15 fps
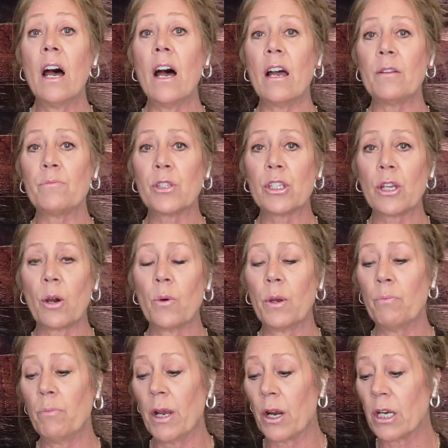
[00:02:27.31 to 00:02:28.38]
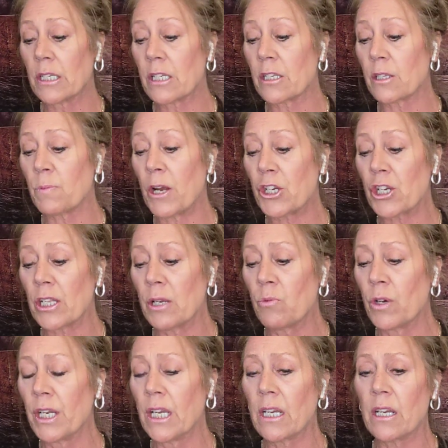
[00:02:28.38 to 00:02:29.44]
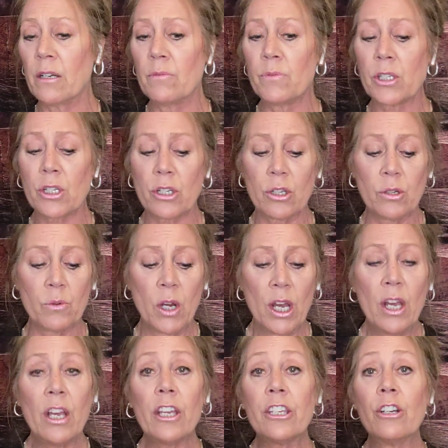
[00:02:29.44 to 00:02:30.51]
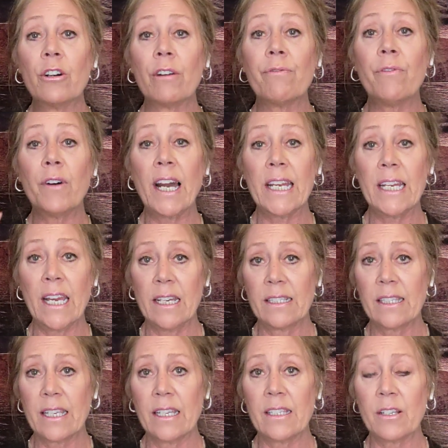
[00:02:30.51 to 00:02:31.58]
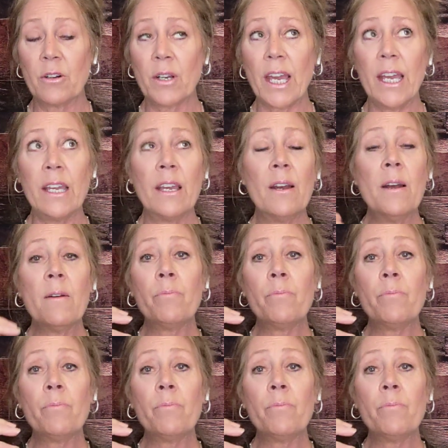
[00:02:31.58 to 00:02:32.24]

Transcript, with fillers: I'm so embarrassed, especially when it comes to your finances, okay?